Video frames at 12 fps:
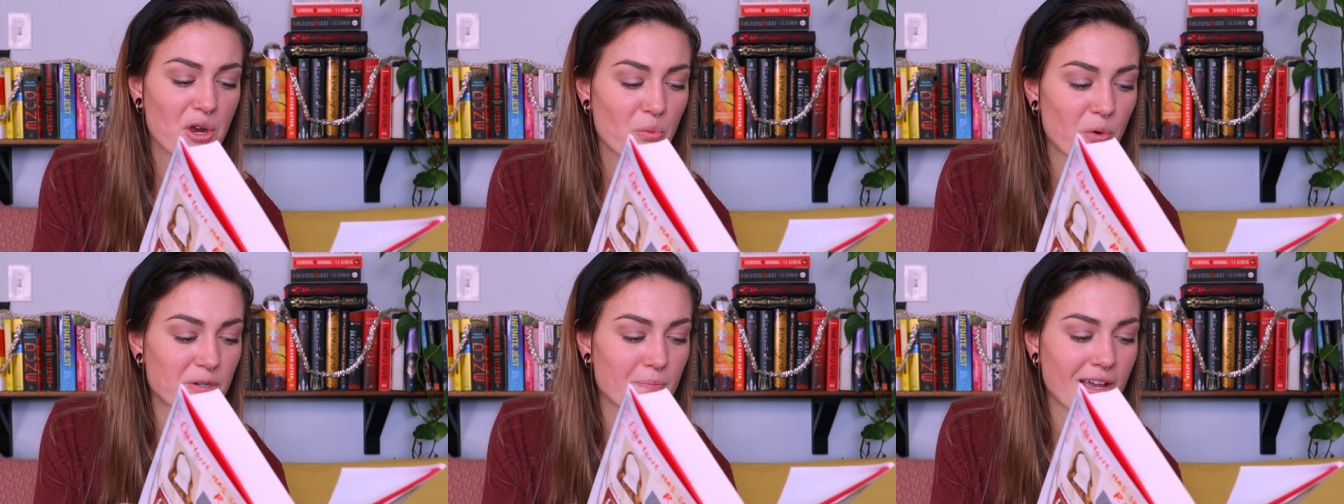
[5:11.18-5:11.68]

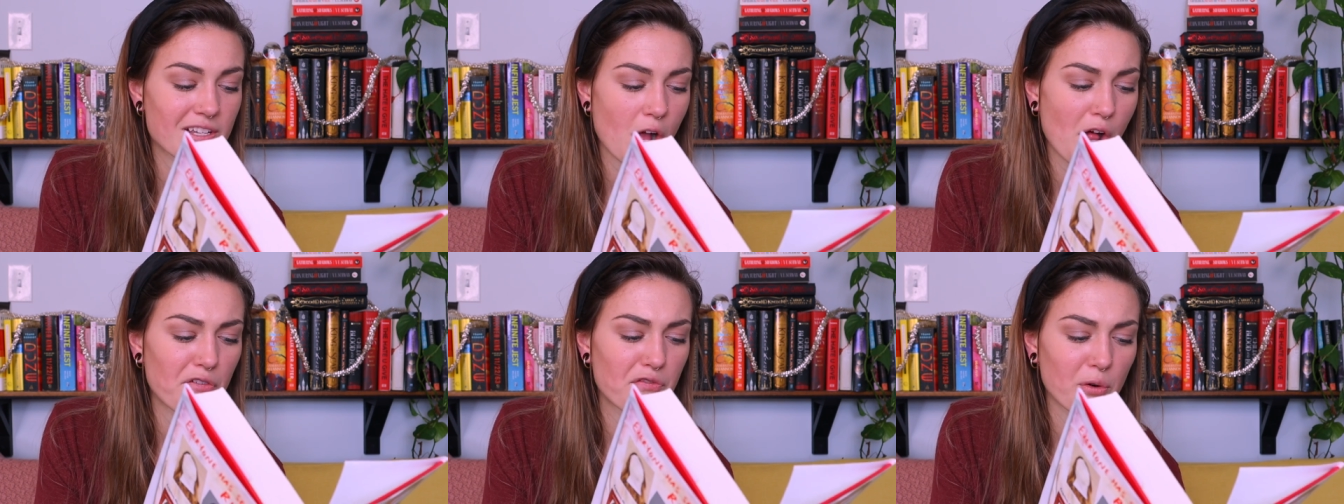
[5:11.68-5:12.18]
which makes
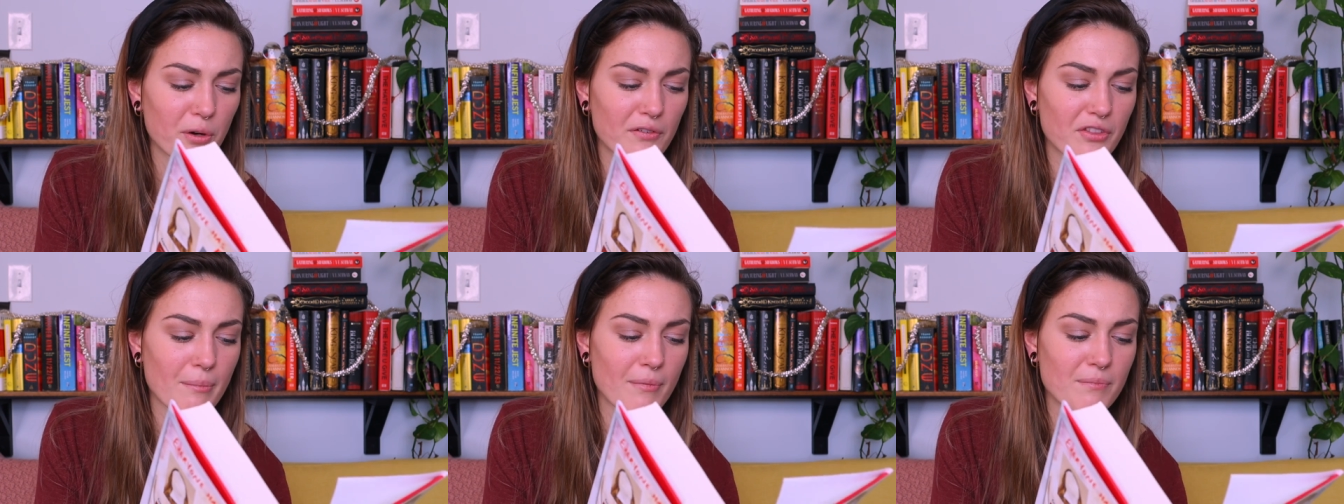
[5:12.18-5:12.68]
all four
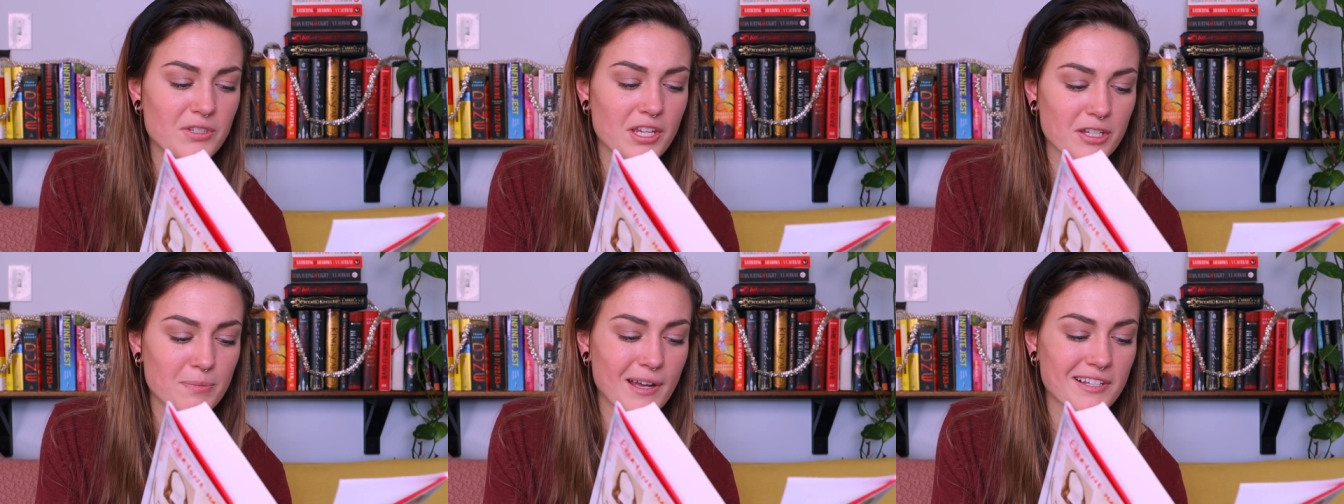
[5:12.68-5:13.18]
of them
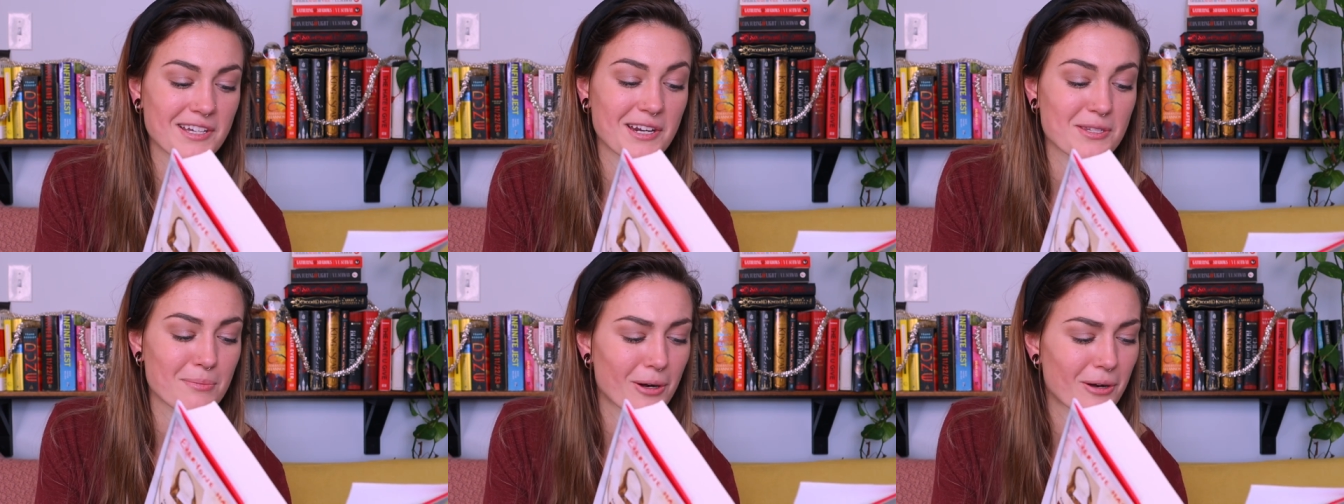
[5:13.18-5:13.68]
suspects in
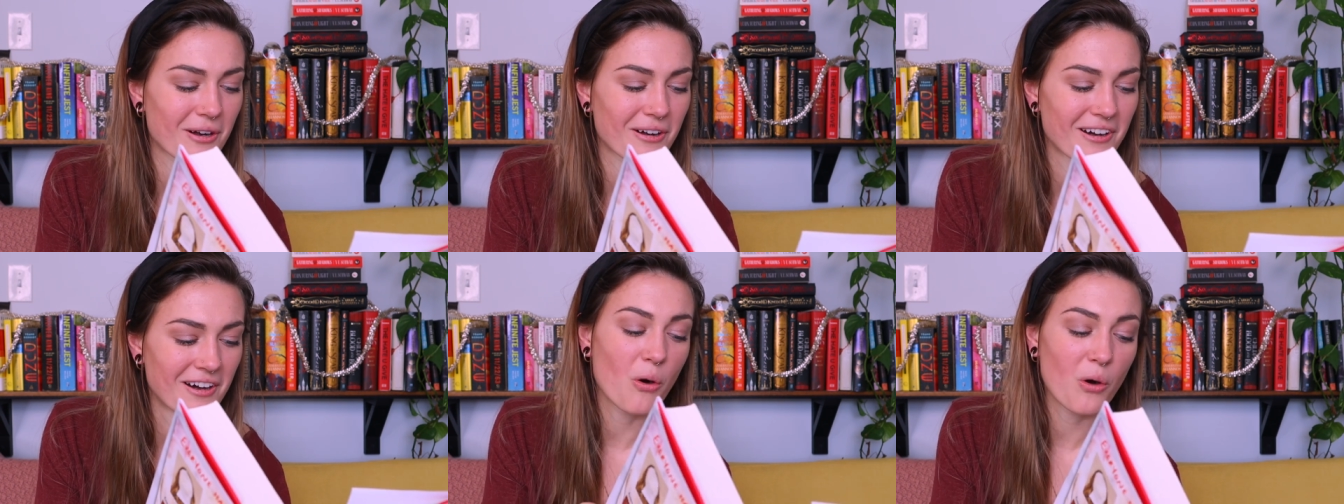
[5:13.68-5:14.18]
his
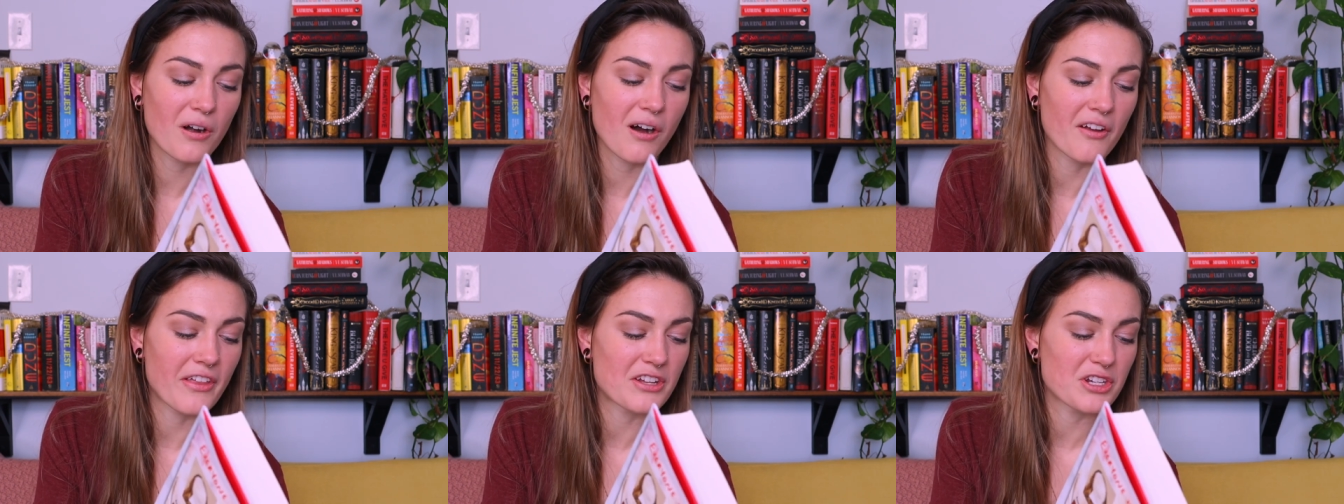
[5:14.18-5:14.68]
murder. Or
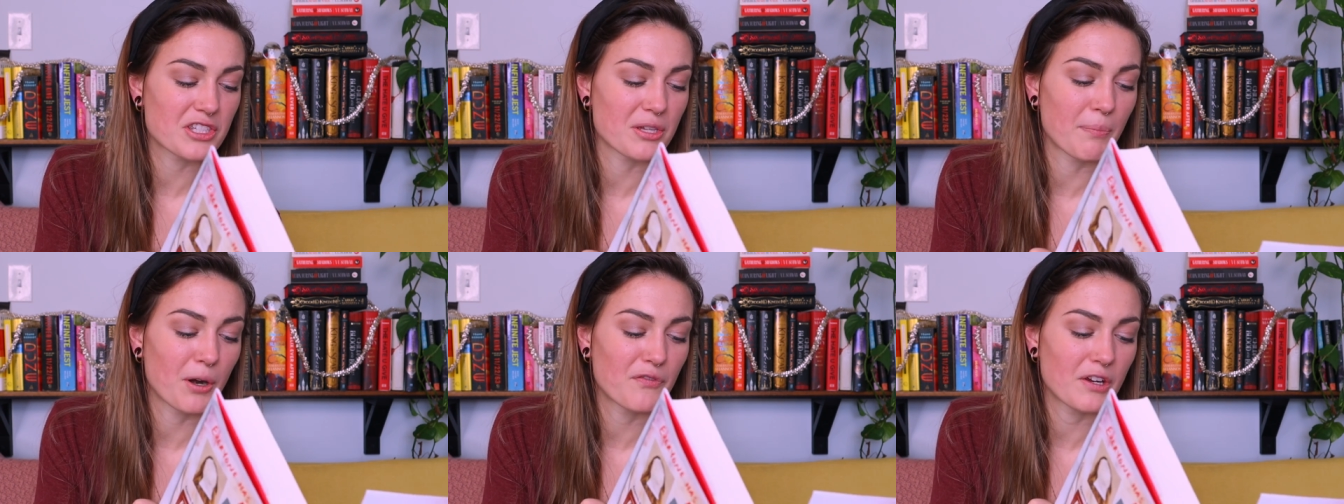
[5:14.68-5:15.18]
are they just the
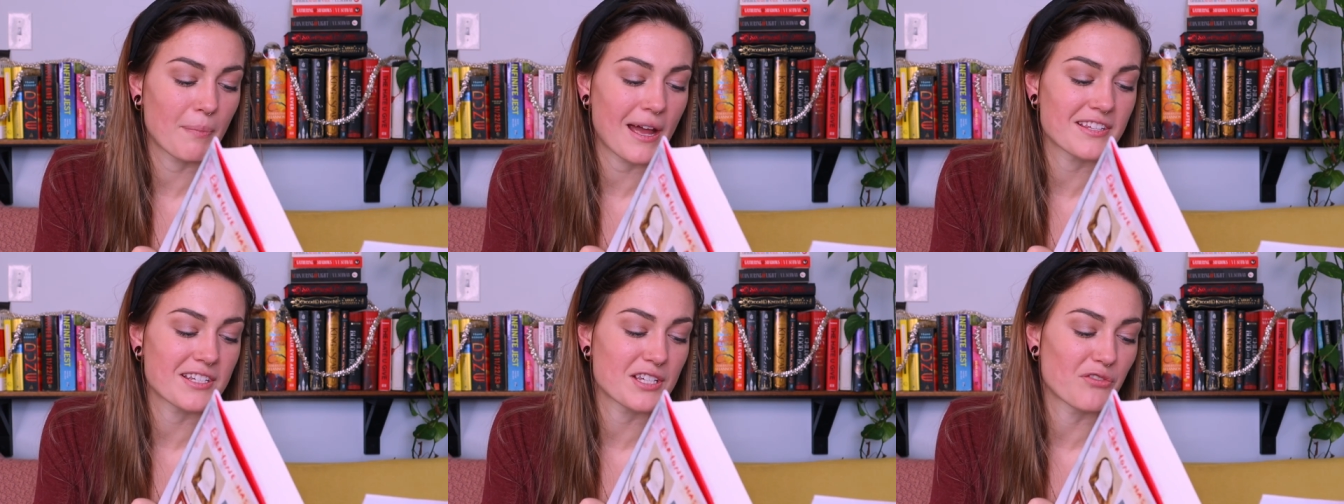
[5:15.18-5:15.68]
perfect
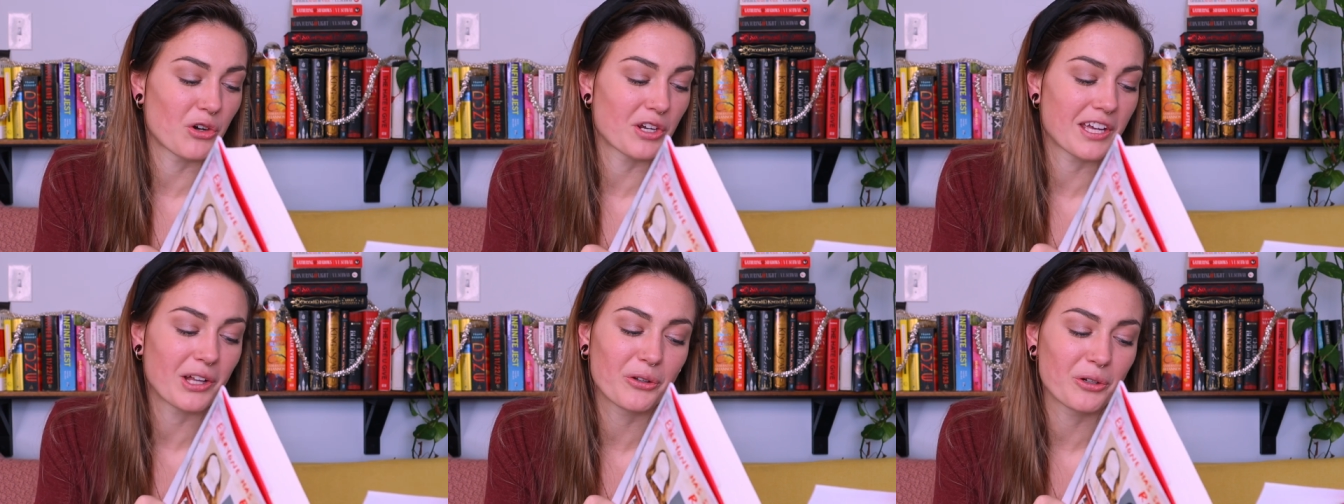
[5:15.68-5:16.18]
patsies for a
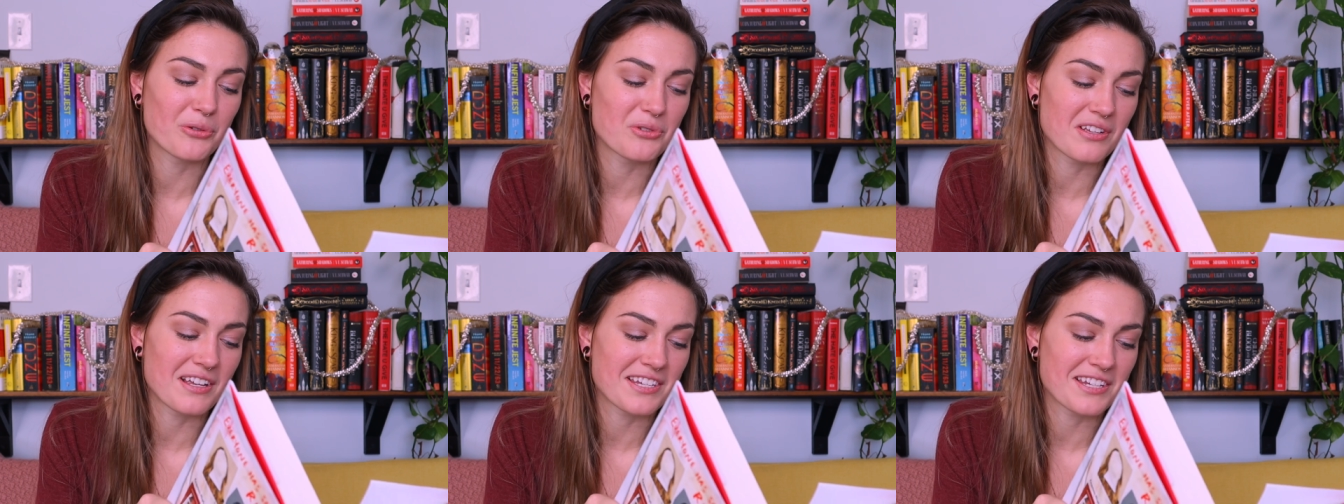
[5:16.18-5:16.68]
killer
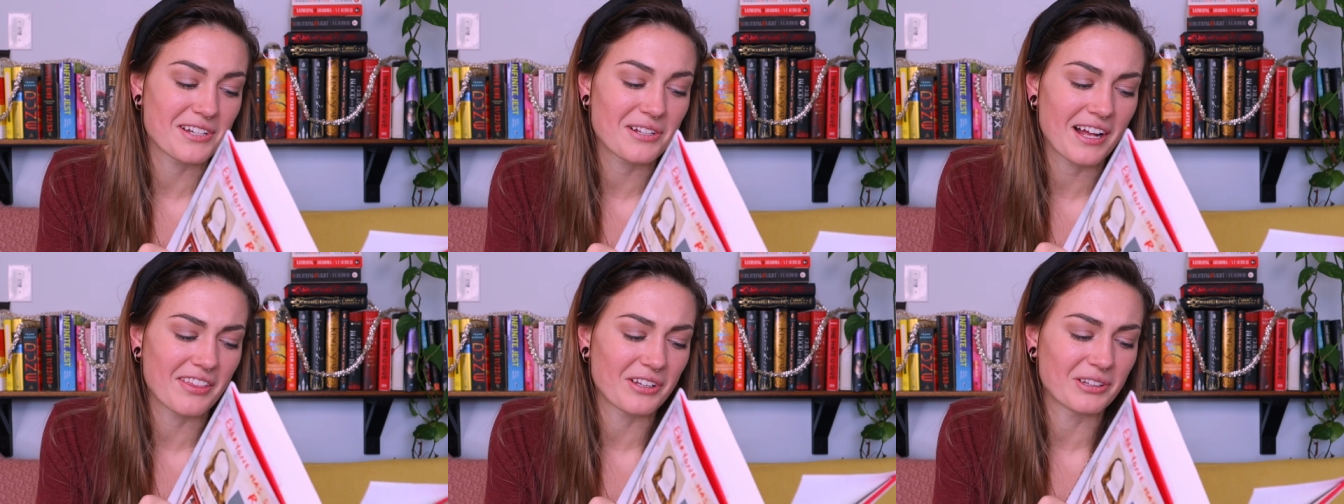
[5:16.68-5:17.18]
who's still
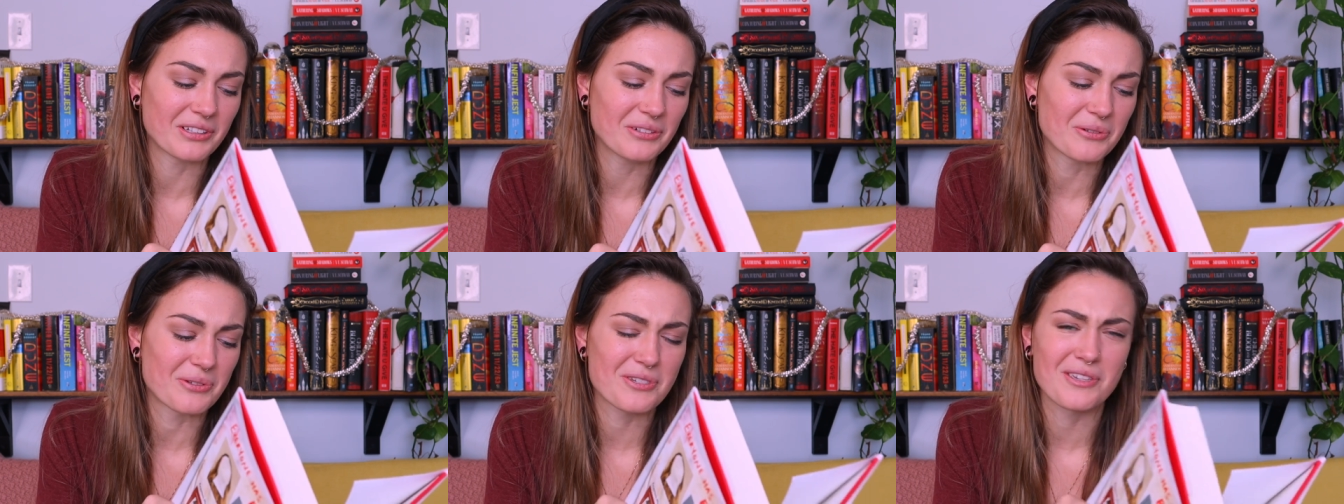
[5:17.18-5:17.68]
on the
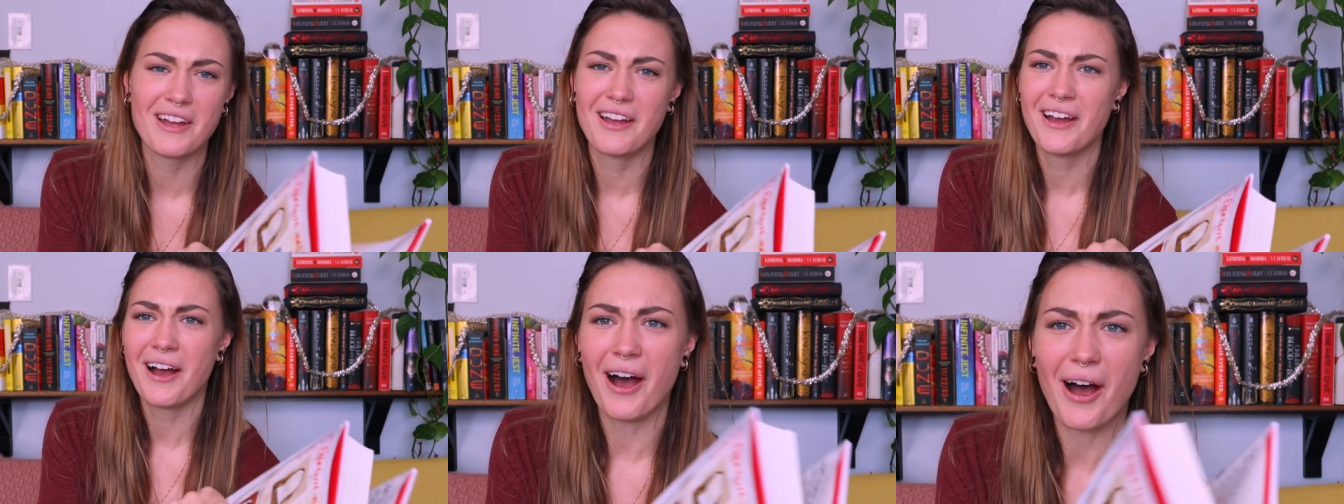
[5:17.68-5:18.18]
loose?
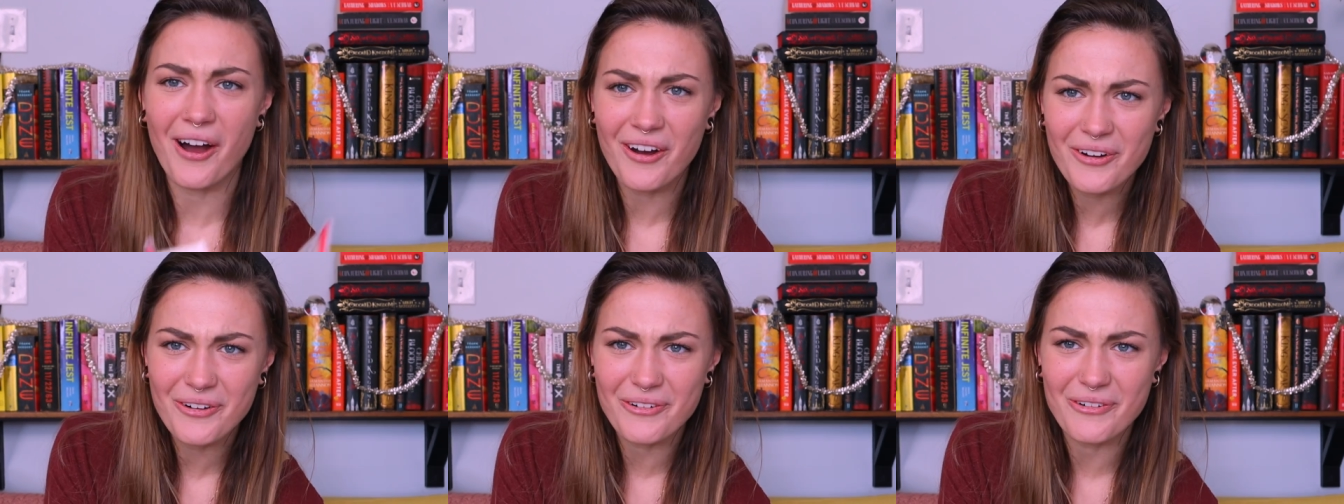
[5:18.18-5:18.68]

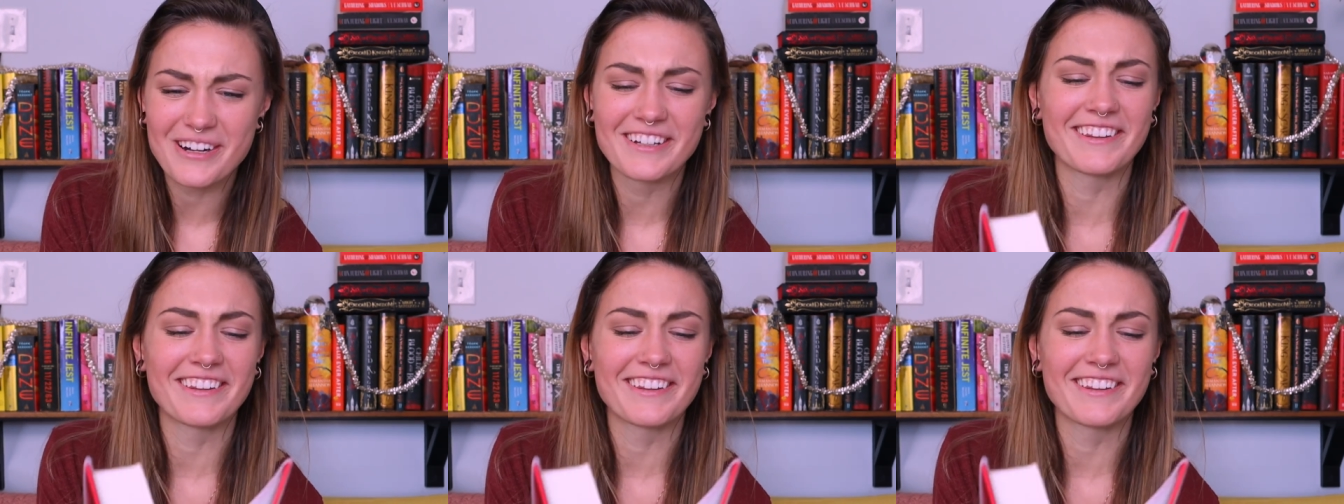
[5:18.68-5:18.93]
Oh,